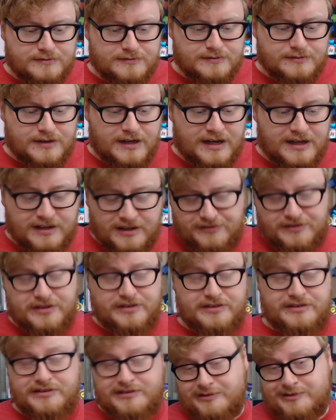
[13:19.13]
I love
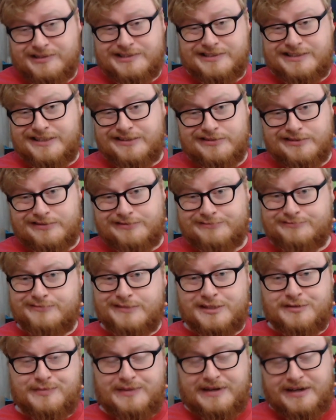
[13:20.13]
Cthulhu in general,
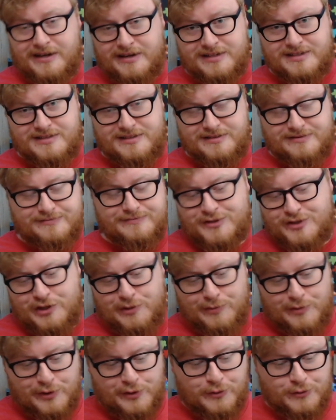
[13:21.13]
let's be honest.
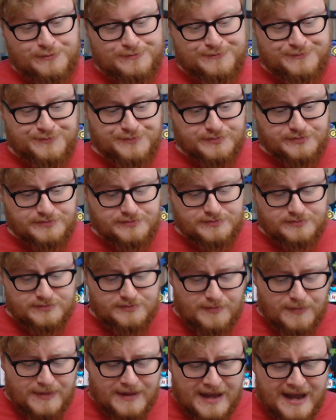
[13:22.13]
Super cool.
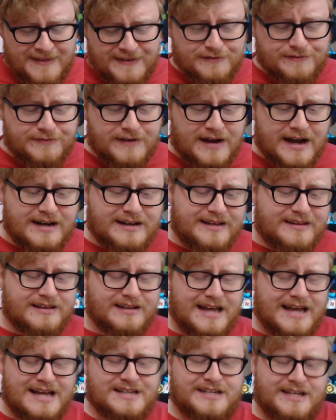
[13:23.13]
And then finally, the
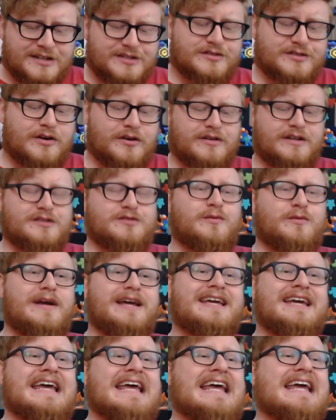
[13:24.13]
last Kickstarter this
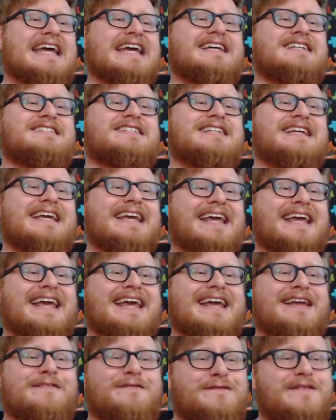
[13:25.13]
week is
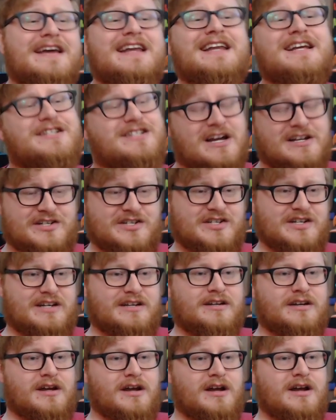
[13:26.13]

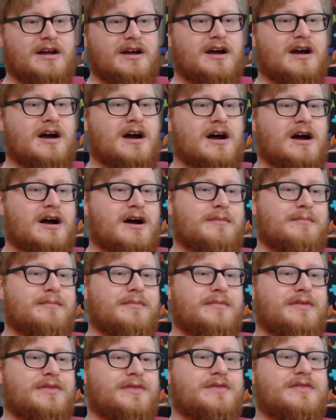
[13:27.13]
Infinidungeon.
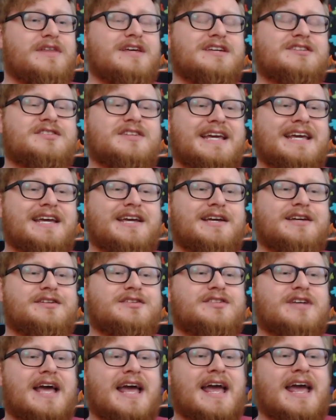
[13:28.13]
This
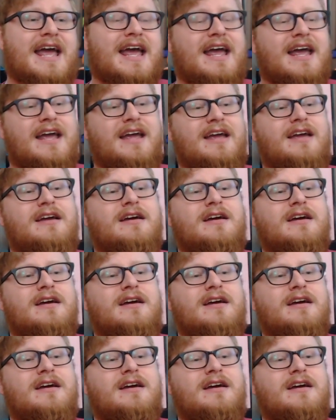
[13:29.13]
is a